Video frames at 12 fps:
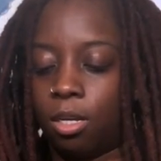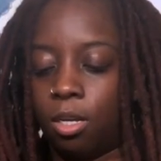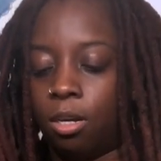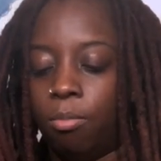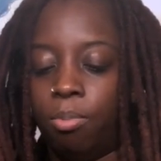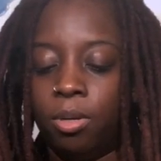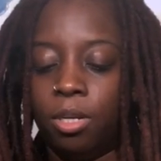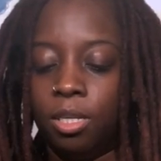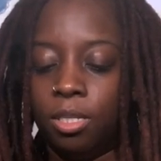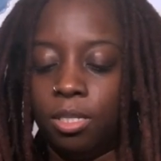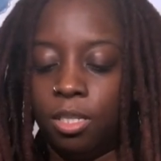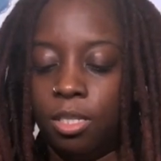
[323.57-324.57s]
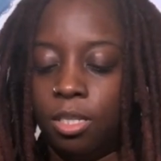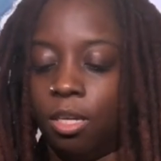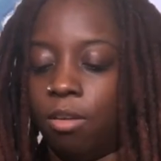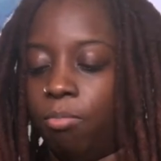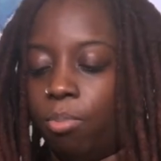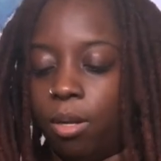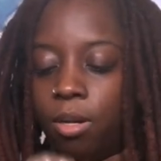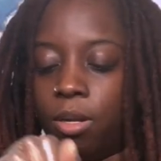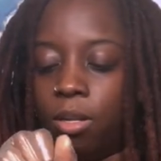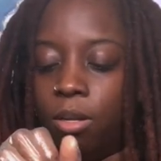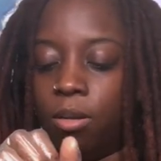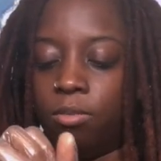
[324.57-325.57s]
Companies need to get better
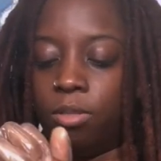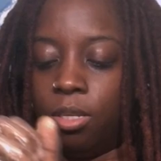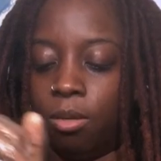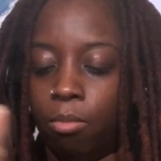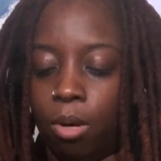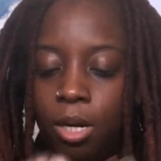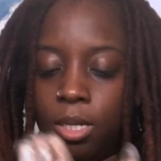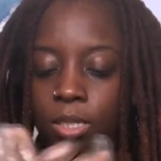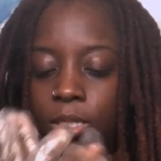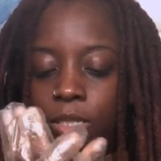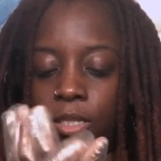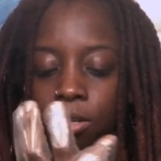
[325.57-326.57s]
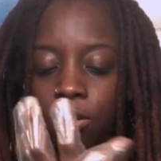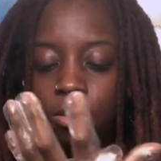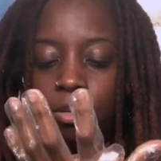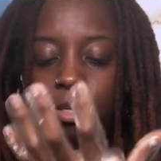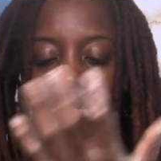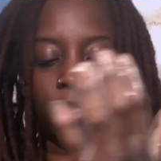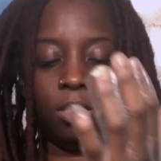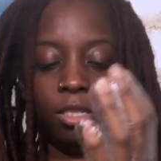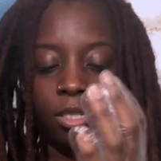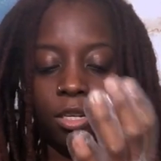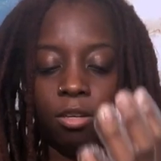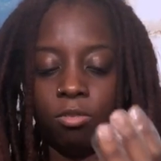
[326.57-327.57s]
gloves in the boxes, yo, cause
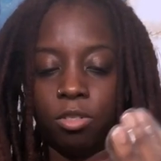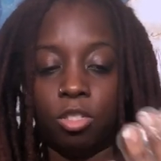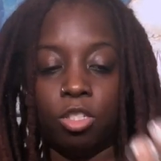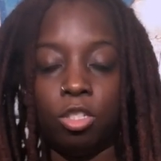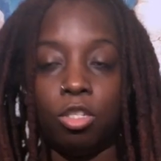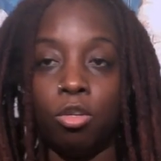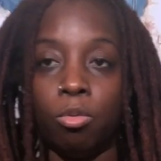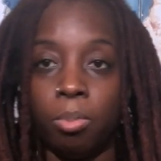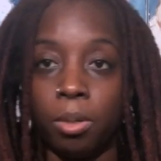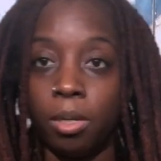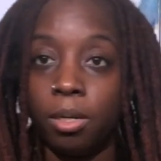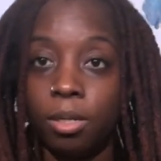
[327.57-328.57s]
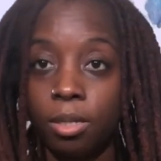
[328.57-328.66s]
these gloves are stupid.